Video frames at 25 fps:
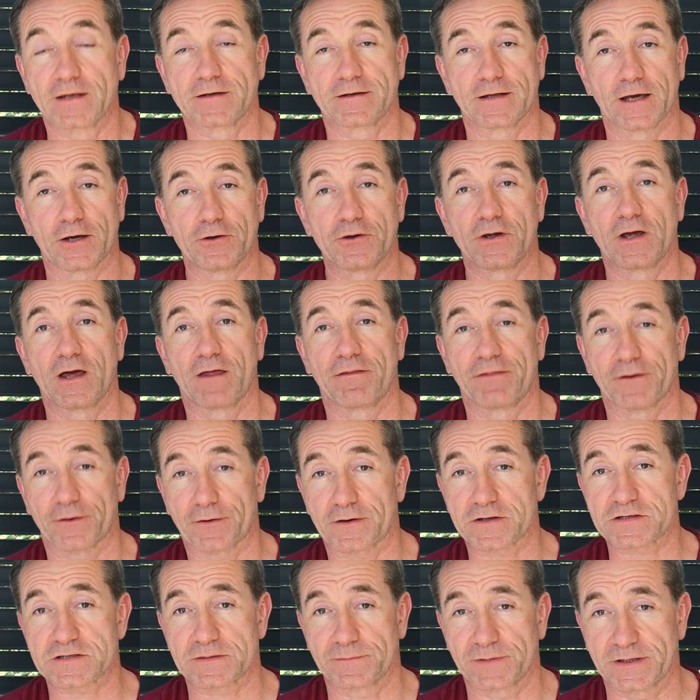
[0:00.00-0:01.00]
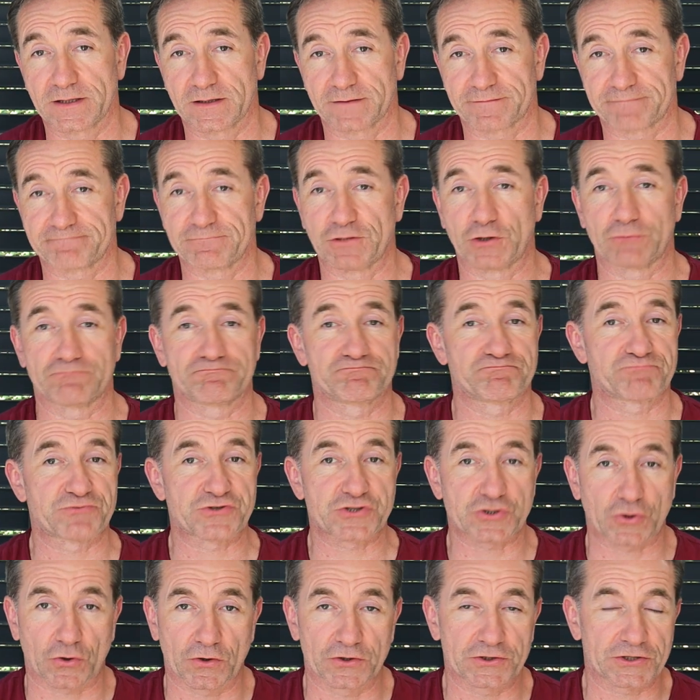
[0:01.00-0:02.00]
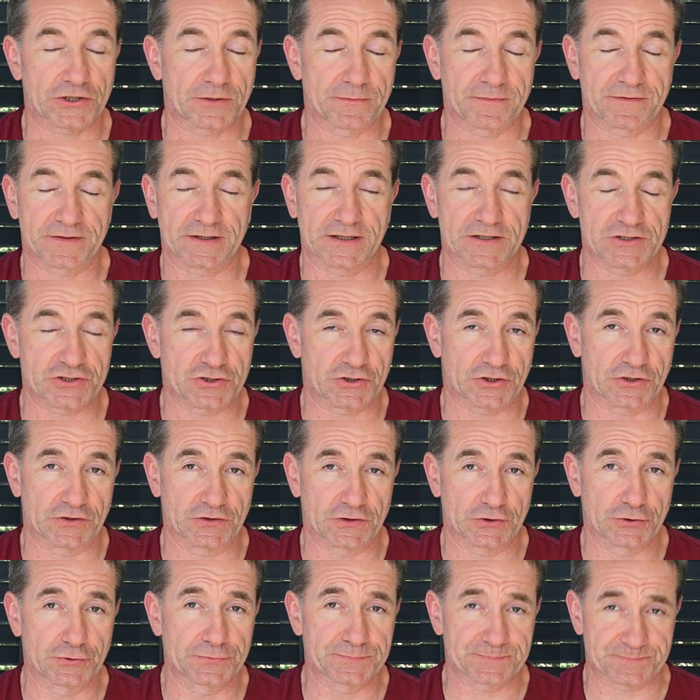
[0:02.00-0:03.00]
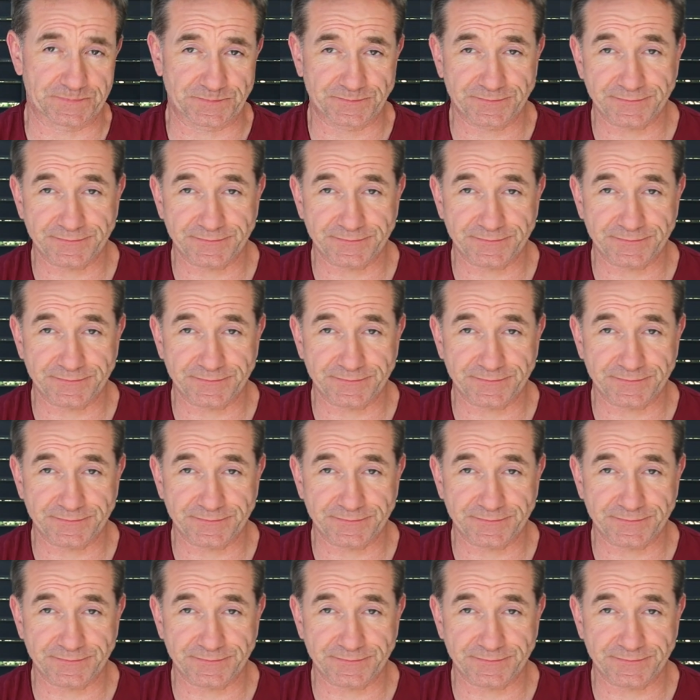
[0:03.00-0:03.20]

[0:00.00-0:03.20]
Now, there are some kind of, short-term things you can do.